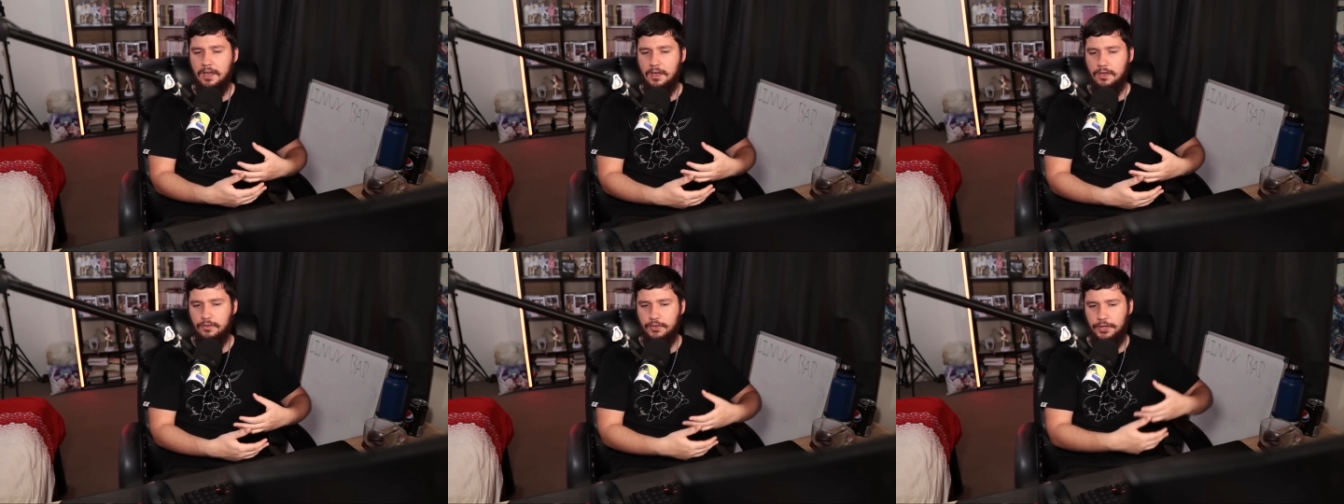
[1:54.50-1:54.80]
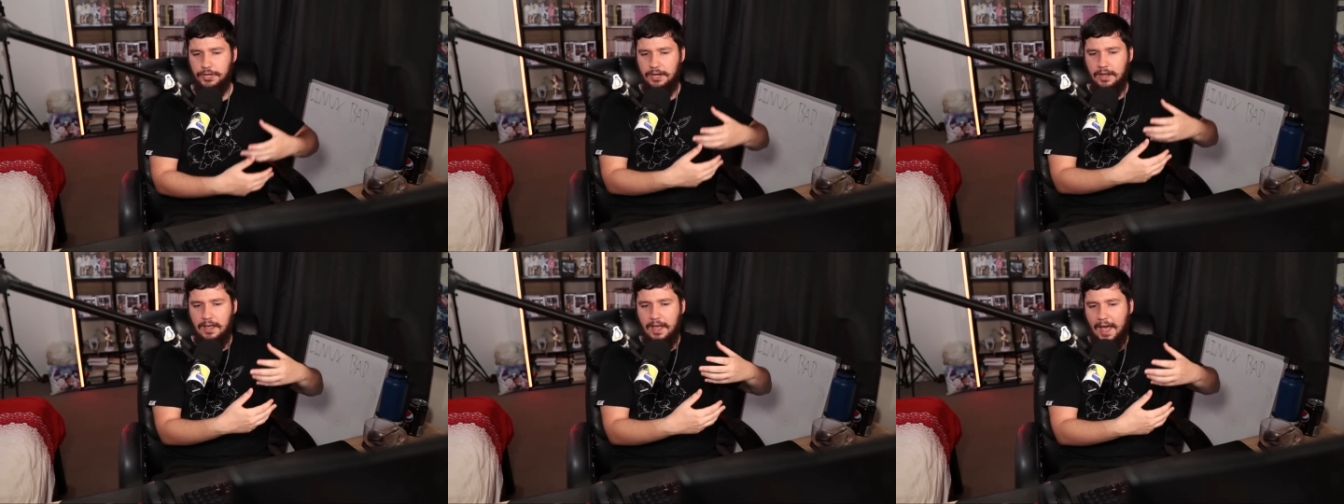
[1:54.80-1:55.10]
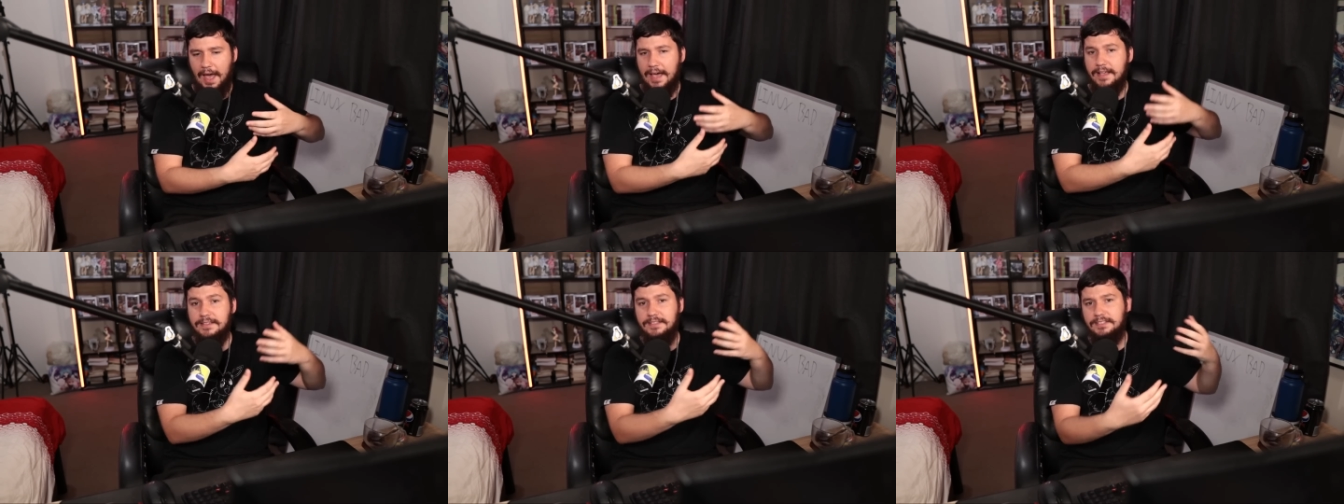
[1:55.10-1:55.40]
that
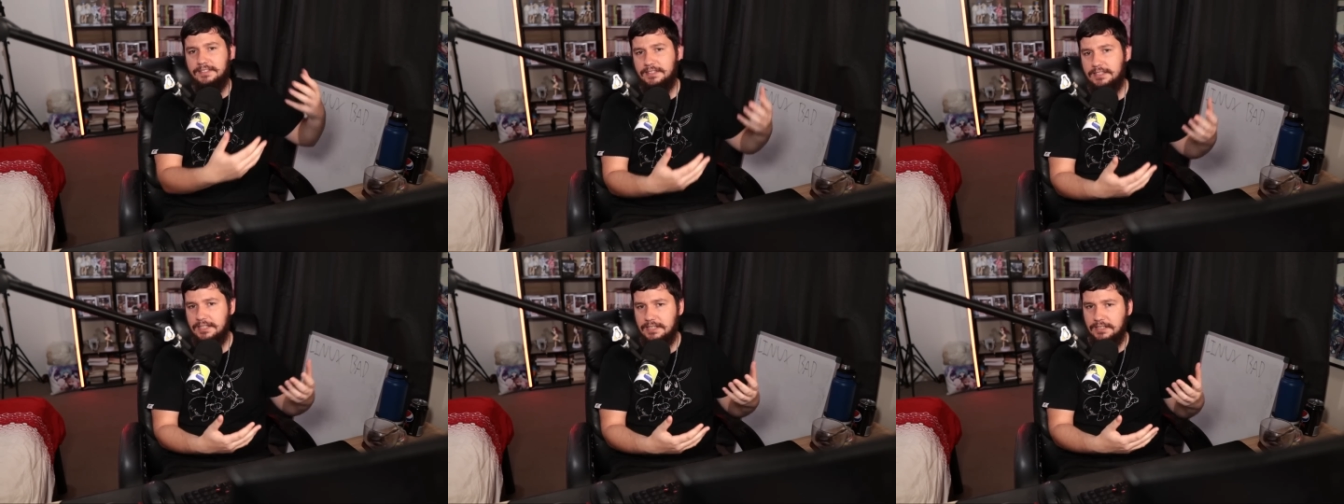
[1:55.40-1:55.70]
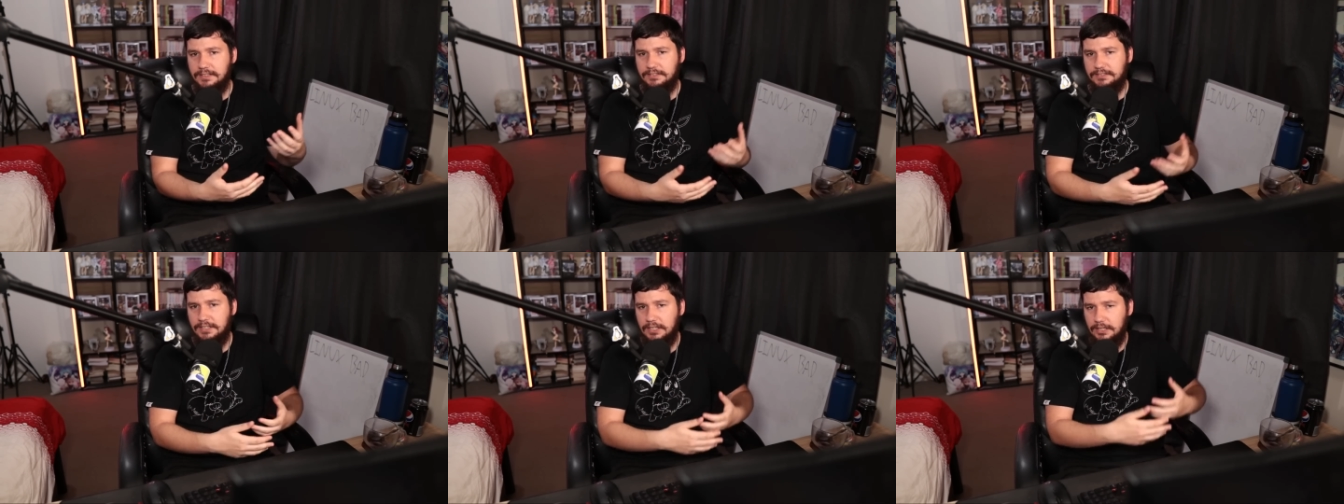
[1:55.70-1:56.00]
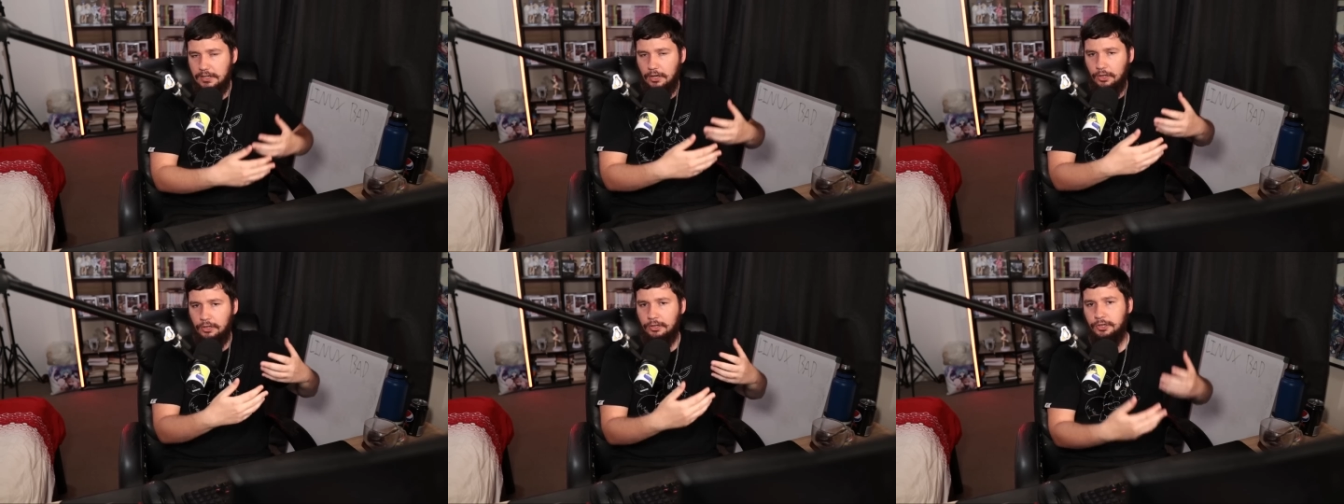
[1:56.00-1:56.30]
has things
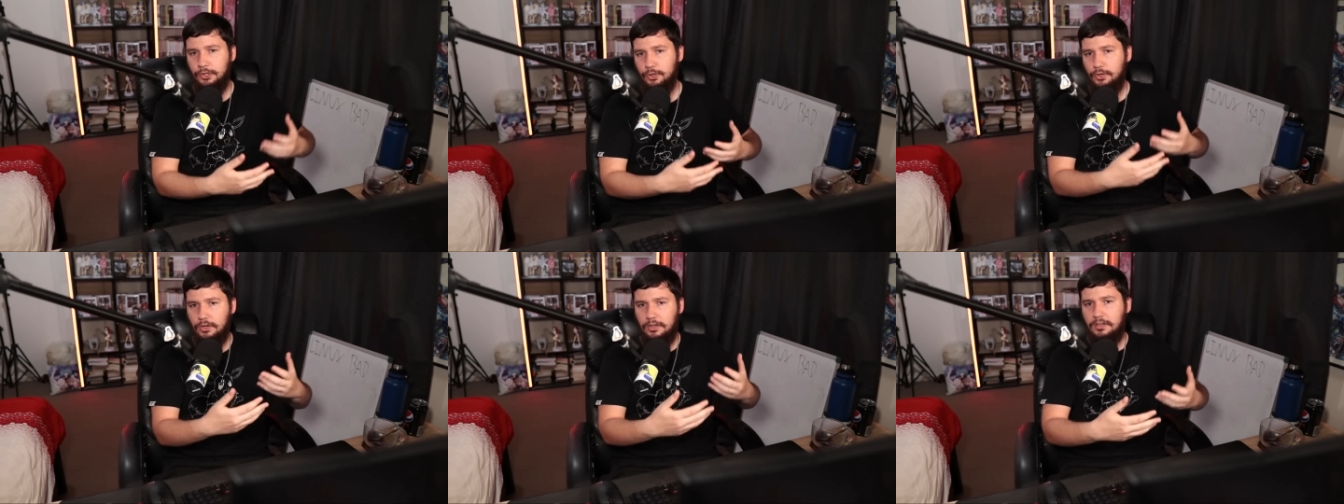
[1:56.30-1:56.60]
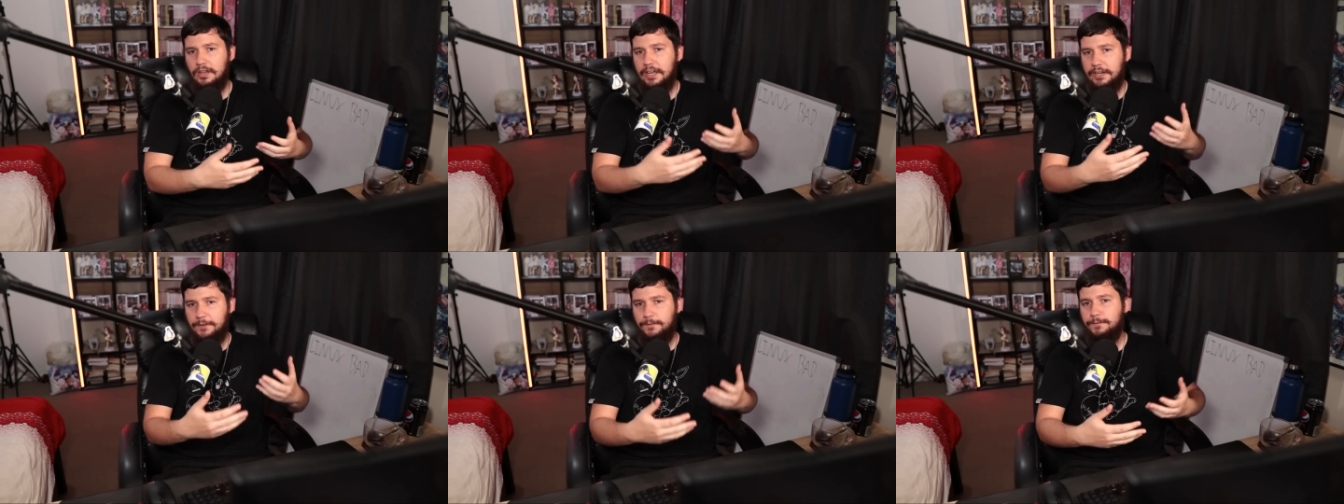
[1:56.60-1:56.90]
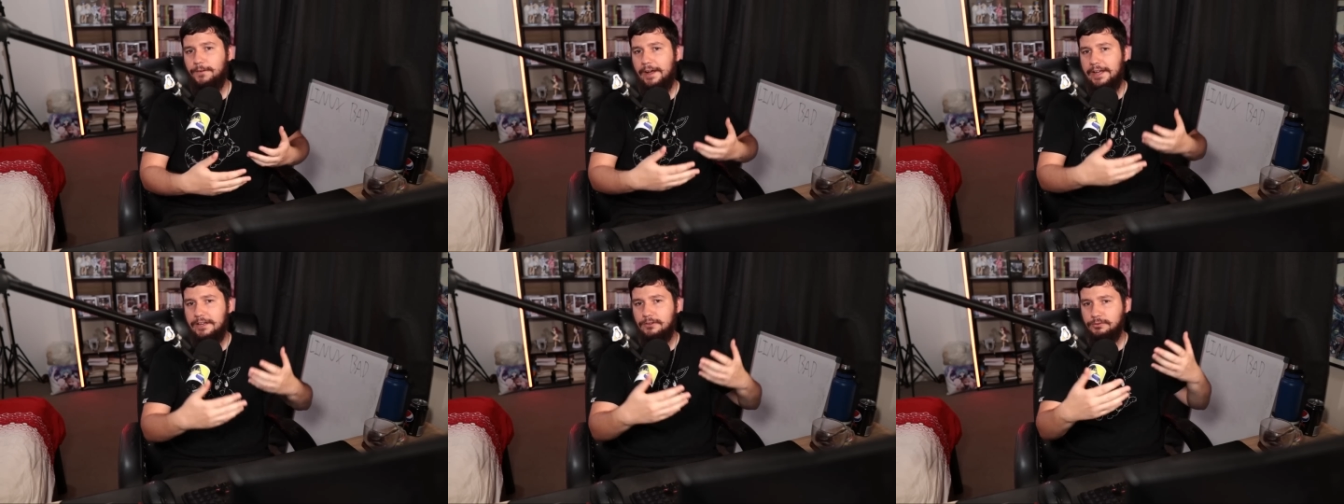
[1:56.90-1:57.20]
that look like
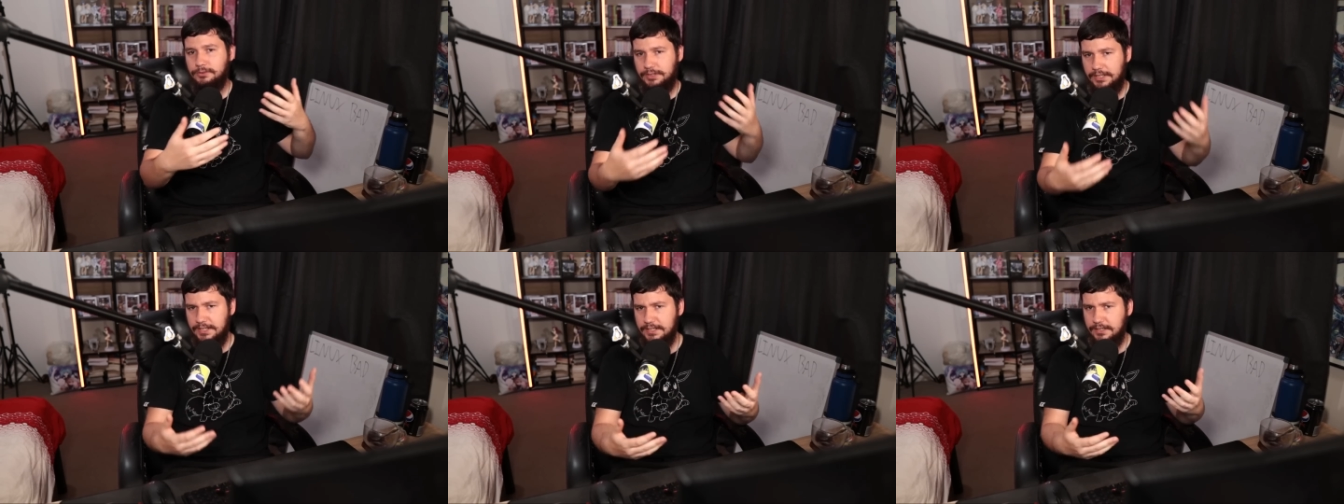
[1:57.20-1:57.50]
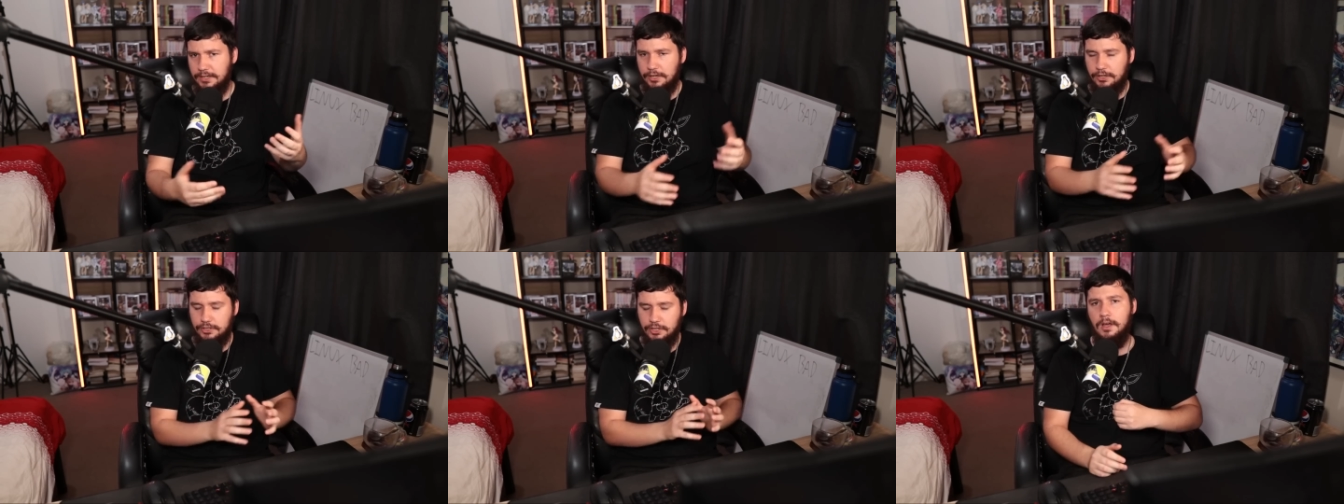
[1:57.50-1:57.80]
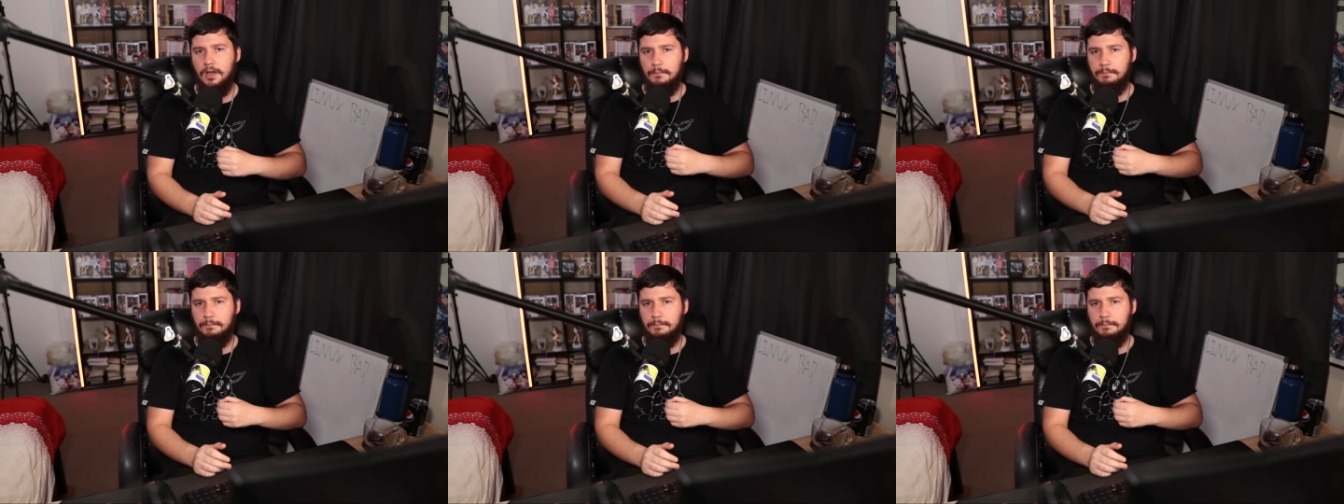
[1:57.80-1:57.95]
files in it,